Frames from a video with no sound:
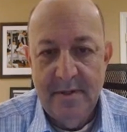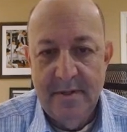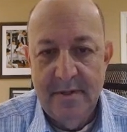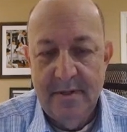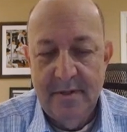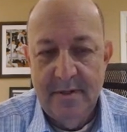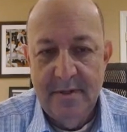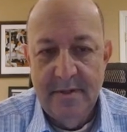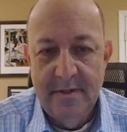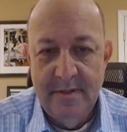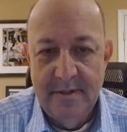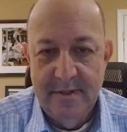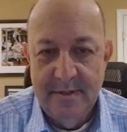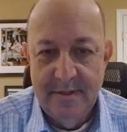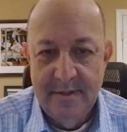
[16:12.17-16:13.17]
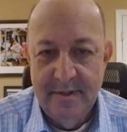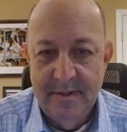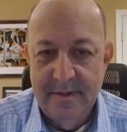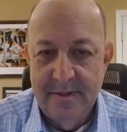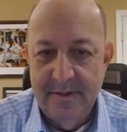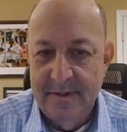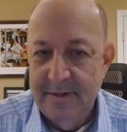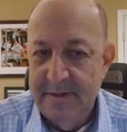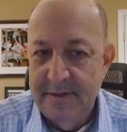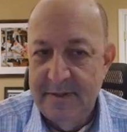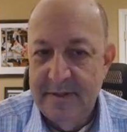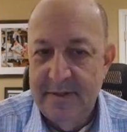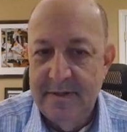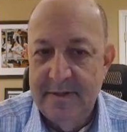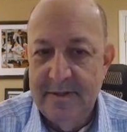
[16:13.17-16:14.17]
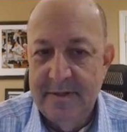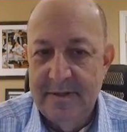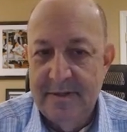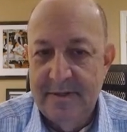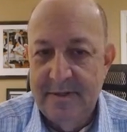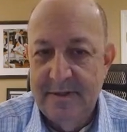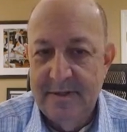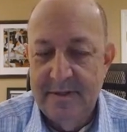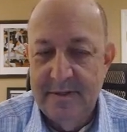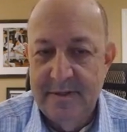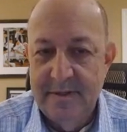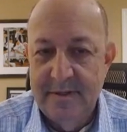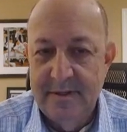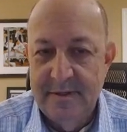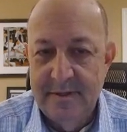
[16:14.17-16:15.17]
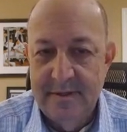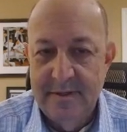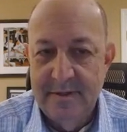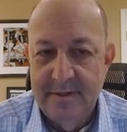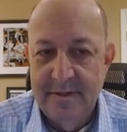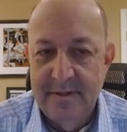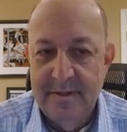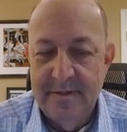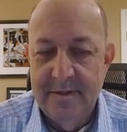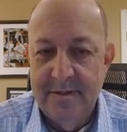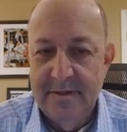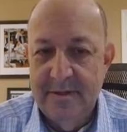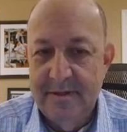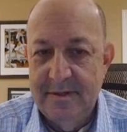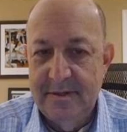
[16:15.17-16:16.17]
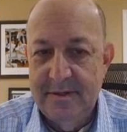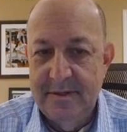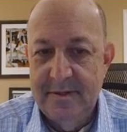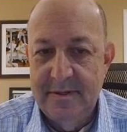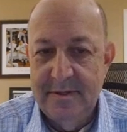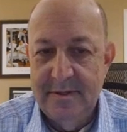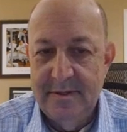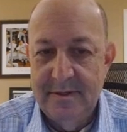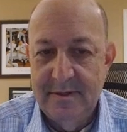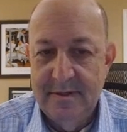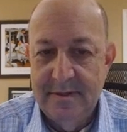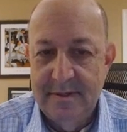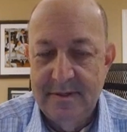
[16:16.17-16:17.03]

The person shown says nothing.